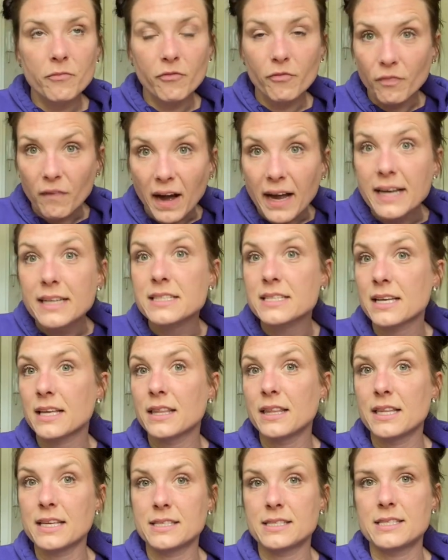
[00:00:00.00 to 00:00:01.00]
fight
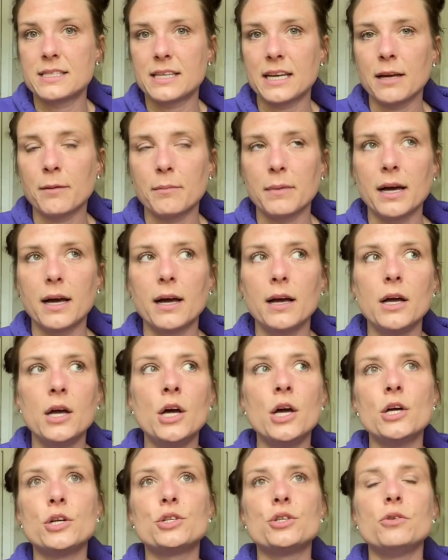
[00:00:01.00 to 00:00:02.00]
this stigma,
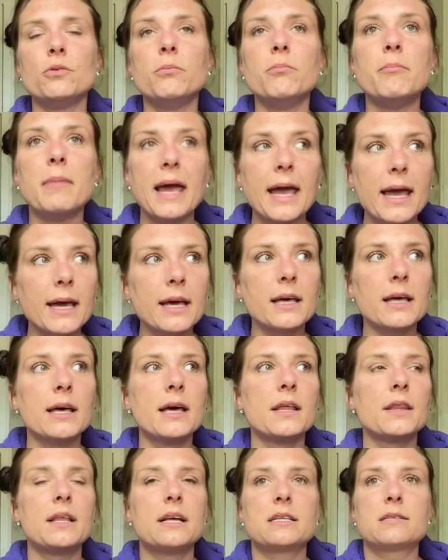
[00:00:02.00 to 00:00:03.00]
to make
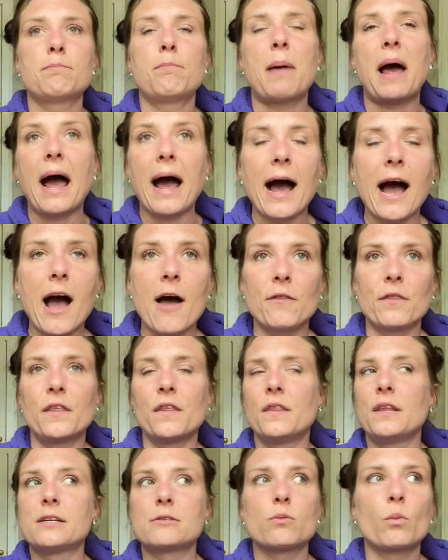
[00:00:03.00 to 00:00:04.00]
this path,
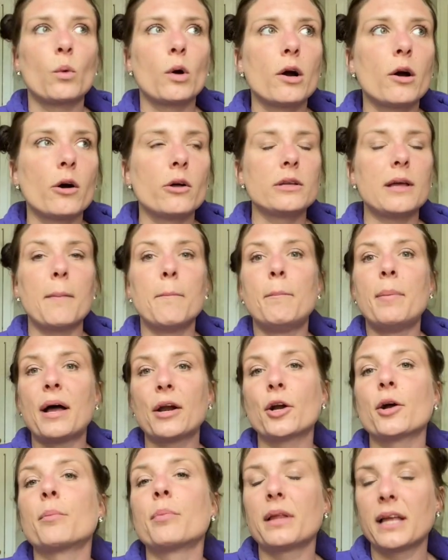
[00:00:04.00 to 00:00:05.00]
this world, a
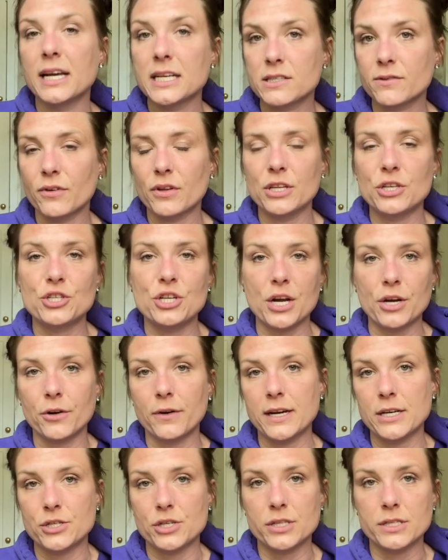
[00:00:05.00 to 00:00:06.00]
better place for the
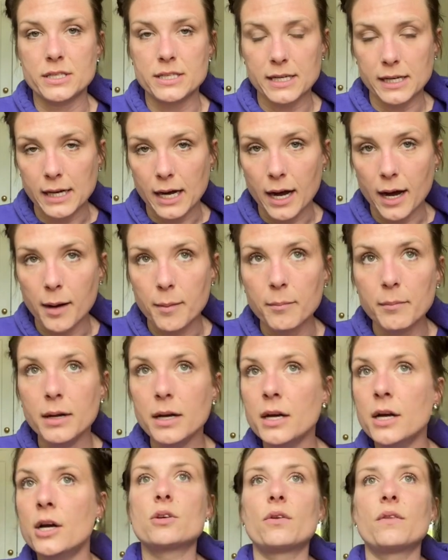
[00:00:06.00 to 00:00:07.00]
generations to come,
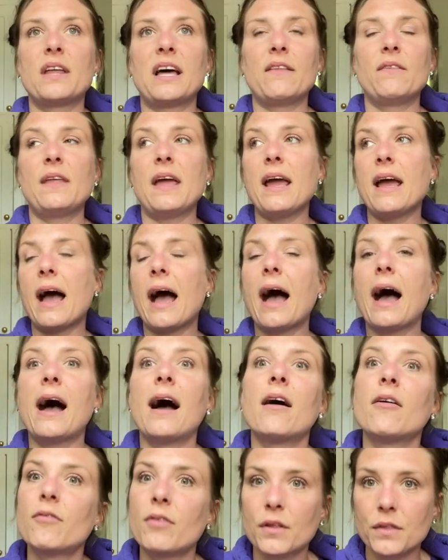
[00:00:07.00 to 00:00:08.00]
so that they
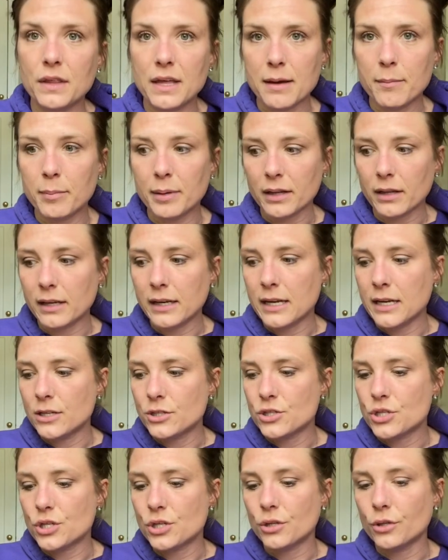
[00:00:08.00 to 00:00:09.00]
have the ability
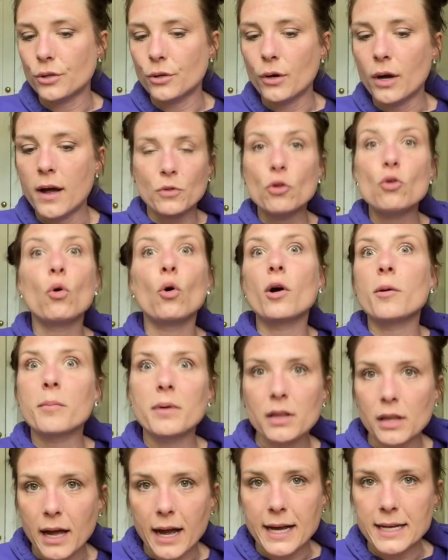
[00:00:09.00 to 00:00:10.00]
to
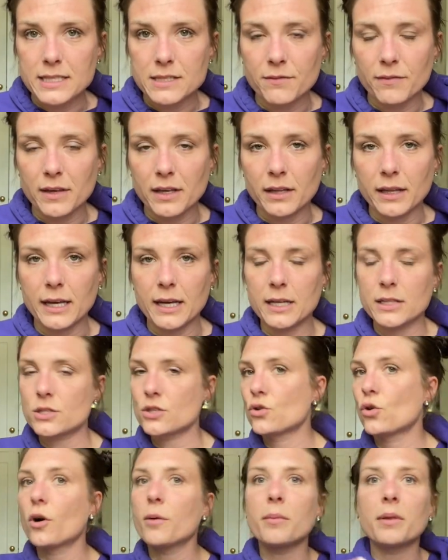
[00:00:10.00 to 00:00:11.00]
normalize feelings,
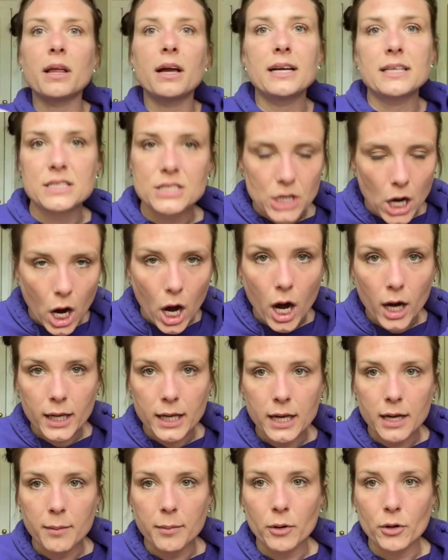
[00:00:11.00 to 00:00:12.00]
normalize
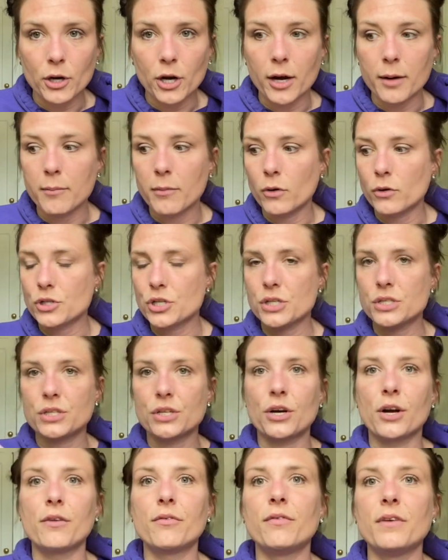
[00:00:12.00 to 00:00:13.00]
talking about our emotions
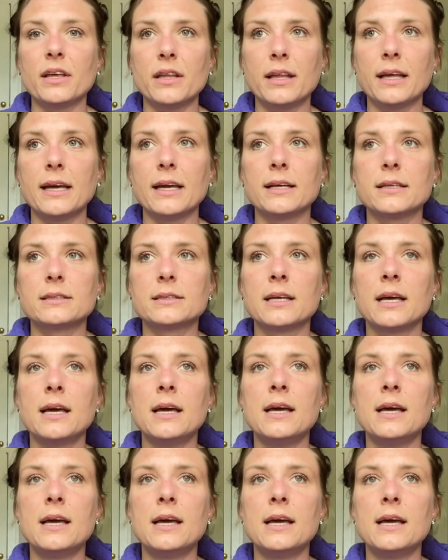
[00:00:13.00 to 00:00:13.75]
and our feelings.